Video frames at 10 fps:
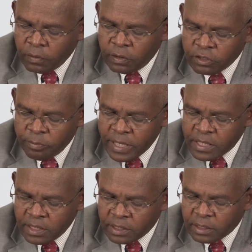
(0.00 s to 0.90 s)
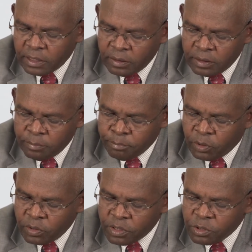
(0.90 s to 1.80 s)
on a domestic
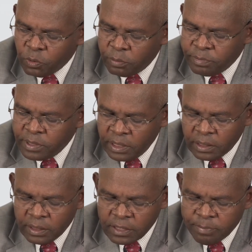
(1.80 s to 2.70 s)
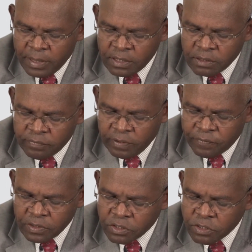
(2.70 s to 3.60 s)
bond swap deal as part of
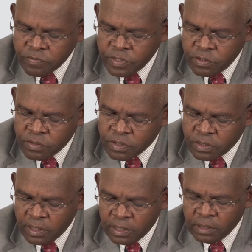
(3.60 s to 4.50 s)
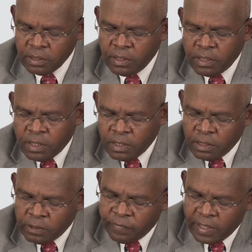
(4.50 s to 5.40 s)
efforts to reduce the
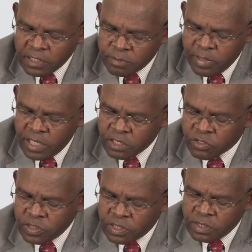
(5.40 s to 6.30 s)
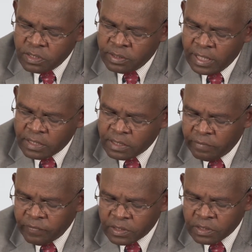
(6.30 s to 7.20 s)
Finance Ministry's debt
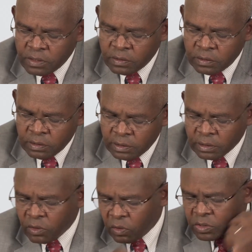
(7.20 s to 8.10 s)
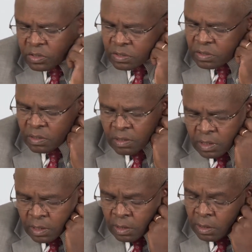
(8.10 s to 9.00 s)
service costs.
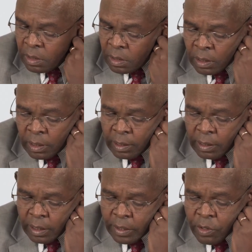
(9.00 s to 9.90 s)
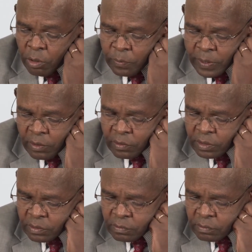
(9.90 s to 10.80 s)
No, we're not